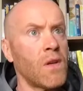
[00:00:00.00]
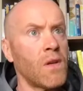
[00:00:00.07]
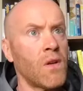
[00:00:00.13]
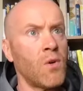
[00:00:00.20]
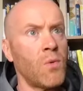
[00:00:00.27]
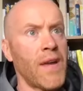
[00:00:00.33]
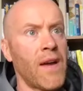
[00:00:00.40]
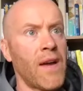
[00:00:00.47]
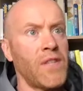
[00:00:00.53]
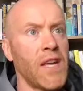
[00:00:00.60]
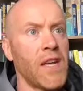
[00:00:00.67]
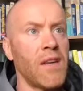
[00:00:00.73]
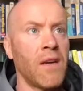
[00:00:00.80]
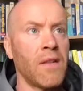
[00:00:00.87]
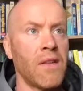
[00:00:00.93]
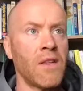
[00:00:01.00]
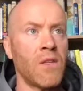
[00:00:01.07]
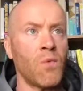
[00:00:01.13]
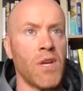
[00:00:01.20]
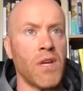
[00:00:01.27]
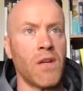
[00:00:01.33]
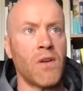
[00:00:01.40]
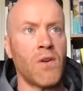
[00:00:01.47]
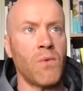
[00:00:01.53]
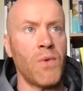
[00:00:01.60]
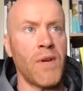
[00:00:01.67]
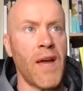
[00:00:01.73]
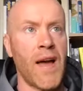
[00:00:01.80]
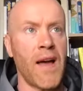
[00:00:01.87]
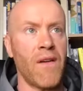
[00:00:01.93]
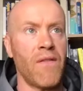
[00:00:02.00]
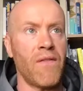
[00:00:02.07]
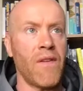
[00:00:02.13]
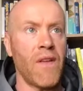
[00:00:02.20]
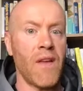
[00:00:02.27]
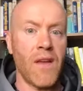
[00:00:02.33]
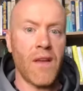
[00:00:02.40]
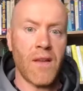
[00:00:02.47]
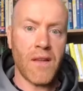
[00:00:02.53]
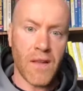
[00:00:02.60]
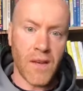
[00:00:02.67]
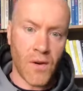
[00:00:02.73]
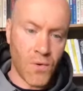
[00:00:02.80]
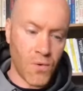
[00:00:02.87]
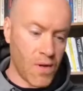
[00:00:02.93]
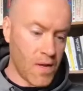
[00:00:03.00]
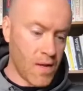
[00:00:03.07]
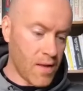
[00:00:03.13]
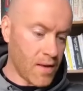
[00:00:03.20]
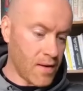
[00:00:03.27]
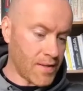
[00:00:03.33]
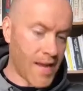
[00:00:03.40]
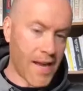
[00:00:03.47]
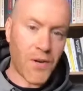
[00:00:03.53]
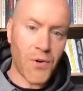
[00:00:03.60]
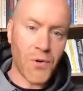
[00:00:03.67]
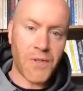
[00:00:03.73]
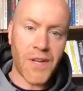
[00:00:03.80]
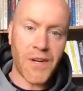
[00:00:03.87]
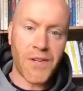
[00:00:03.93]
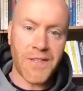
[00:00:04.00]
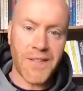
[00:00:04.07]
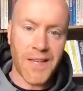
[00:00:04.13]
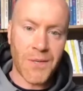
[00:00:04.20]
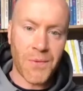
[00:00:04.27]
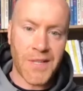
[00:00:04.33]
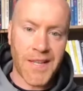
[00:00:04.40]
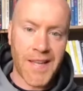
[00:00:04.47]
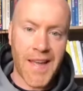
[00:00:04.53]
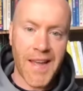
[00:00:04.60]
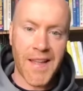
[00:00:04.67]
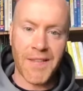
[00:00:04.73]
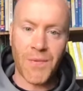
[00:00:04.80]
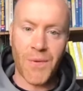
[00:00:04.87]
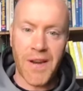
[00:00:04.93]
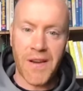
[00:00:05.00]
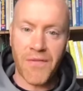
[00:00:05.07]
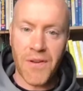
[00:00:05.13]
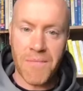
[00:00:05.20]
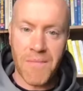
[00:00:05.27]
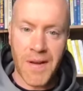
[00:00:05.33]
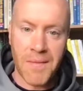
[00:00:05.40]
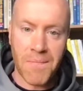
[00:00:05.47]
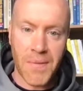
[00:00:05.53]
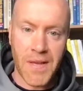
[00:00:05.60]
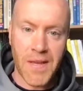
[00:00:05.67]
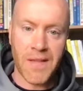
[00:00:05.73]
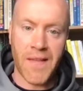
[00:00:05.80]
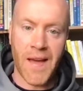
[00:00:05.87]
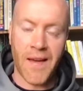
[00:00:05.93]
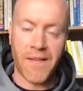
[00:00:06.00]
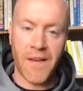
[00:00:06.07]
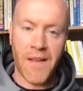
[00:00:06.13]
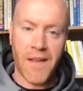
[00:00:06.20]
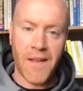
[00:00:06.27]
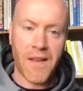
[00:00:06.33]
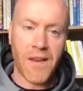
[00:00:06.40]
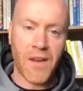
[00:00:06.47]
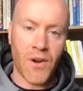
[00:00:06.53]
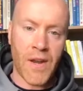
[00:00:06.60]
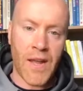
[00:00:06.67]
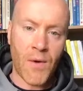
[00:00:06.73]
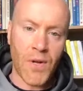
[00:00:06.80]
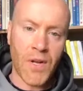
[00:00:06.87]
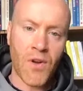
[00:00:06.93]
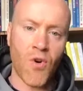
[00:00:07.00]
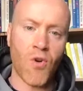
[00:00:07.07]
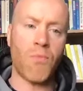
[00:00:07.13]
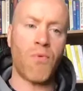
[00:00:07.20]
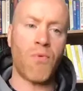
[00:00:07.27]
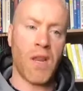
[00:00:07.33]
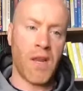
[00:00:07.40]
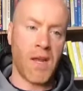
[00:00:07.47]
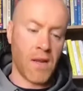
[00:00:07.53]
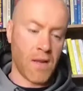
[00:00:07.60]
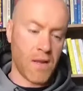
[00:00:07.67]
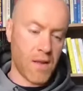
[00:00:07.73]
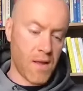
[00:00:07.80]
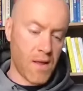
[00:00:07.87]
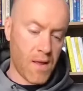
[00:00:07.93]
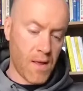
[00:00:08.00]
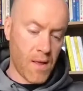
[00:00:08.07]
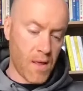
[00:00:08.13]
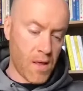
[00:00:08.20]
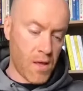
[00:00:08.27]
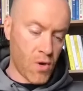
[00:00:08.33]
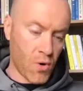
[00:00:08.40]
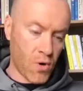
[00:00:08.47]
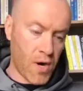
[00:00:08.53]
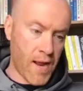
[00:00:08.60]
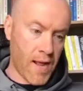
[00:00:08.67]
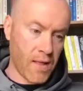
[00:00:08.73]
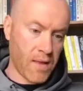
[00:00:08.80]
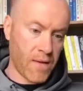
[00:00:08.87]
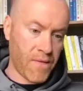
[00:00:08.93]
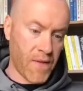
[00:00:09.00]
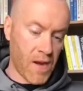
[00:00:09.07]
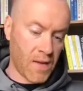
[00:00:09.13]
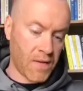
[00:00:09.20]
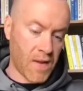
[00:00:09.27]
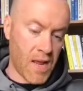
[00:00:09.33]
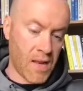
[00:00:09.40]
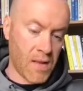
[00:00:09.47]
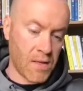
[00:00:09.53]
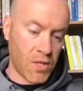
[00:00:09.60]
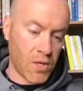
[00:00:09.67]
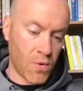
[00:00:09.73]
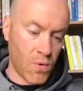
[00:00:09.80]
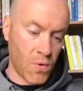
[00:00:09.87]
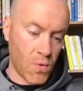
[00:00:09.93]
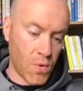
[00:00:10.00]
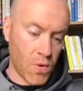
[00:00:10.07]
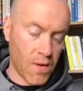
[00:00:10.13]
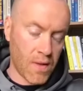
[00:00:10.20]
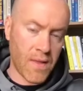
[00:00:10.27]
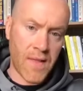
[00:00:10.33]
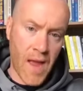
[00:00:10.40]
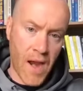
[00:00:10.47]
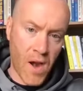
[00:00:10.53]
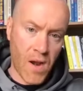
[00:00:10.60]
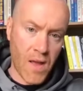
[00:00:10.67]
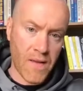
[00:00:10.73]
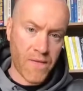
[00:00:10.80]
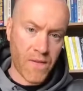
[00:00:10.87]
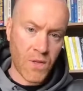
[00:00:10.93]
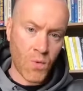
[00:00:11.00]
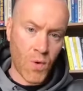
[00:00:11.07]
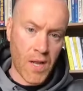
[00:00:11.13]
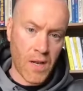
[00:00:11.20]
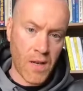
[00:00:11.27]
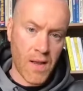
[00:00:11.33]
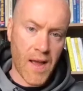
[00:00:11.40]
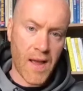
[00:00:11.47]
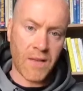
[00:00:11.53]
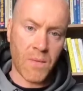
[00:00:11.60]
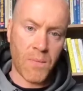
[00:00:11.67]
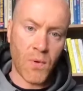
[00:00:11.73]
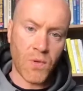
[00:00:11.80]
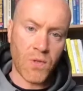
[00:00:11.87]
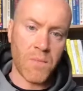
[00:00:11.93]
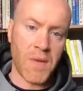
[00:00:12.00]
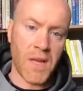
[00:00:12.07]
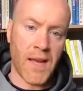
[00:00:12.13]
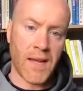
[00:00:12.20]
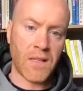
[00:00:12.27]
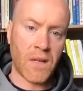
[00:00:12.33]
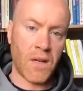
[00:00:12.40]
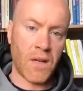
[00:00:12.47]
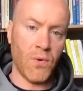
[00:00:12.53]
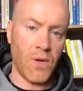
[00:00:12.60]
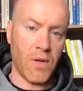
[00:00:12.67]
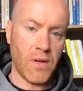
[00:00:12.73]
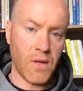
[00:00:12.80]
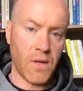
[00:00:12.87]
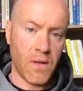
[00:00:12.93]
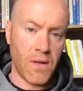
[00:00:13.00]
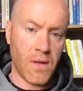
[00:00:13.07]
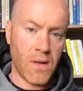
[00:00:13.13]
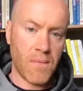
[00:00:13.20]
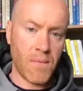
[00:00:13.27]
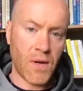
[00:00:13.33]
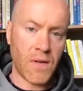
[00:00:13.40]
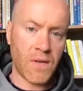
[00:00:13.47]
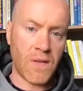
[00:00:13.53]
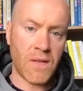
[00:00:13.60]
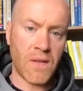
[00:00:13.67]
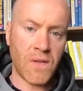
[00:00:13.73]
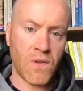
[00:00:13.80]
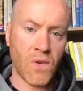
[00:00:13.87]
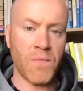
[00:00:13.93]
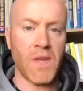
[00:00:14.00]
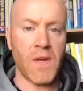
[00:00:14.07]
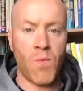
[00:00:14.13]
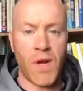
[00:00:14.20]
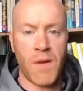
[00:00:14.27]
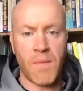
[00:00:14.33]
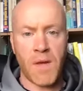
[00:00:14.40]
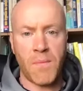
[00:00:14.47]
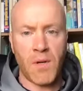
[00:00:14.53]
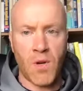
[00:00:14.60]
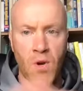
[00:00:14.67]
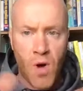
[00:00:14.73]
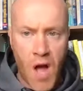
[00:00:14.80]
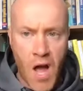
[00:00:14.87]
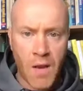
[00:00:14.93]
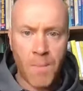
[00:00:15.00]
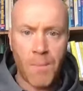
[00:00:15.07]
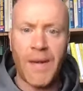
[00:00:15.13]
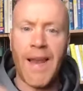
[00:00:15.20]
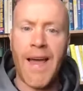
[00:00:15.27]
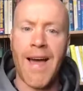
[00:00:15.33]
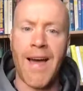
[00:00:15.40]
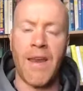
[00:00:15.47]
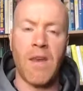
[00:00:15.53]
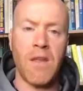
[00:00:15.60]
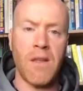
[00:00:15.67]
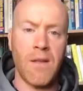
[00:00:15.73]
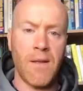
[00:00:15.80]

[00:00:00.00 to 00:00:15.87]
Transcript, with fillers: could we have date night this week? Could we have, you know, taco Thursdays with the kids? Whatever it might be, that you're now incorporating your health and fitness into their life as well, as opposed to being excluded. Because this is something, when people go on plan,